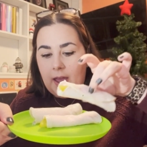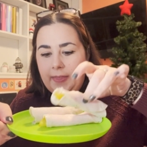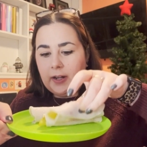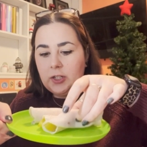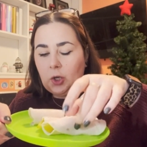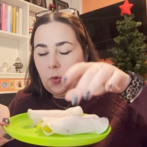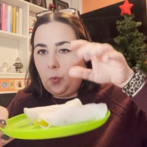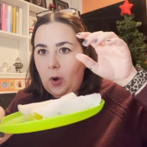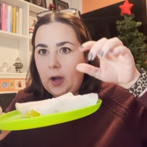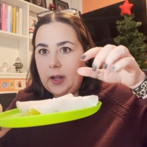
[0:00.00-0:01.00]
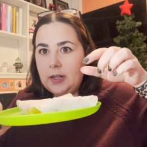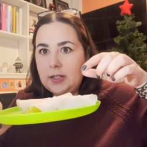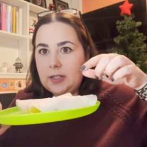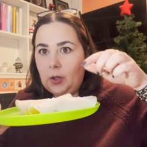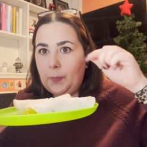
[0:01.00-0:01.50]
and then I took
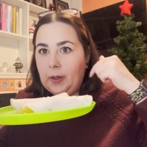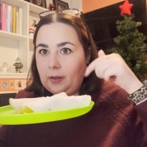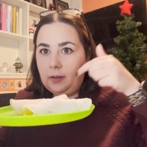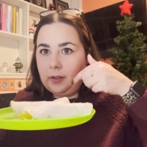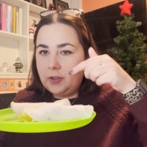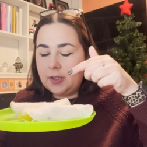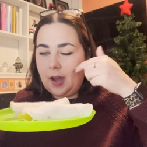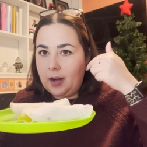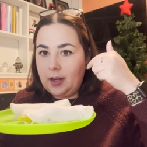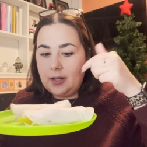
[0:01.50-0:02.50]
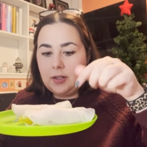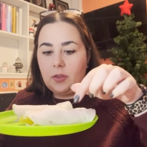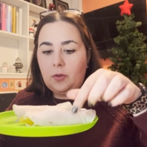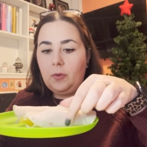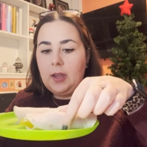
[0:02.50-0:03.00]
one dill pickle and just cut it into
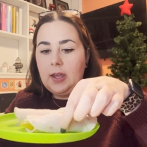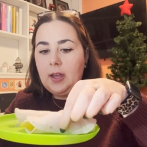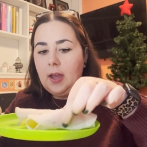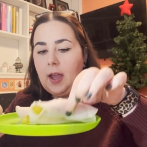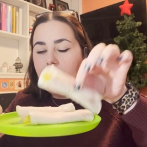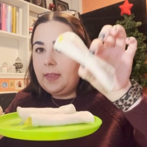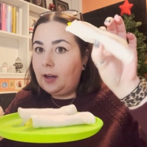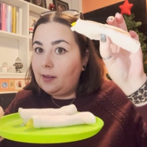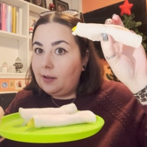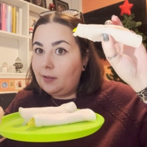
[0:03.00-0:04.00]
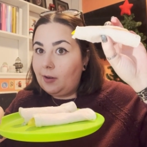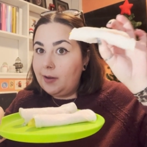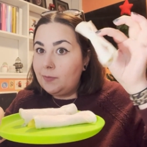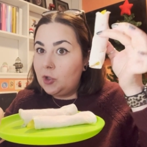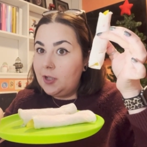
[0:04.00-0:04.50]
three, and then a little
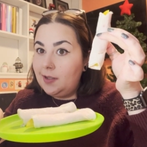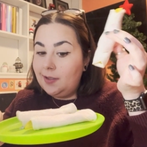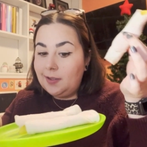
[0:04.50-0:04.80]
cream cheese.